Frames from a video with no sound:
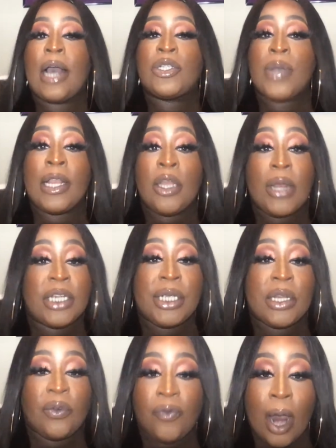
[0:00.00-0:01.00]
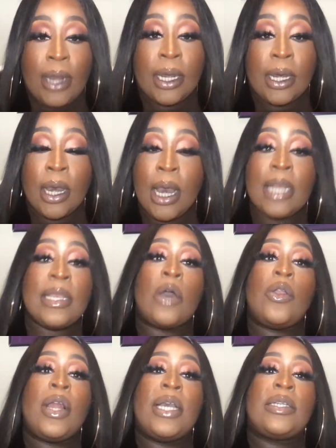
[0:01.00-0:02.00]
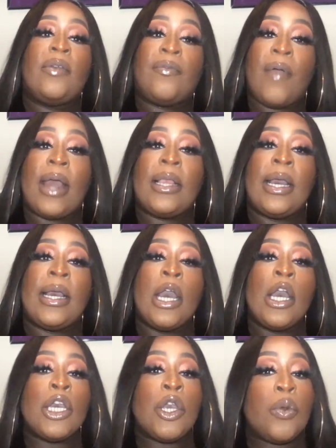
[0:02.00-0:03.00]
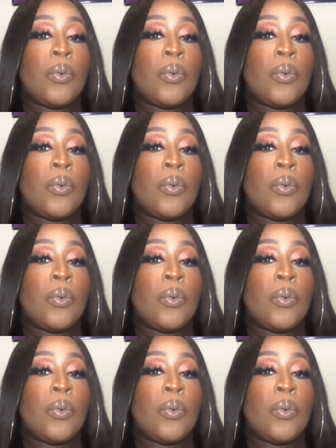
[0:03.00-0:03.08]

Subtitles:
so I know that shit's frightening. Not only is it frightening, you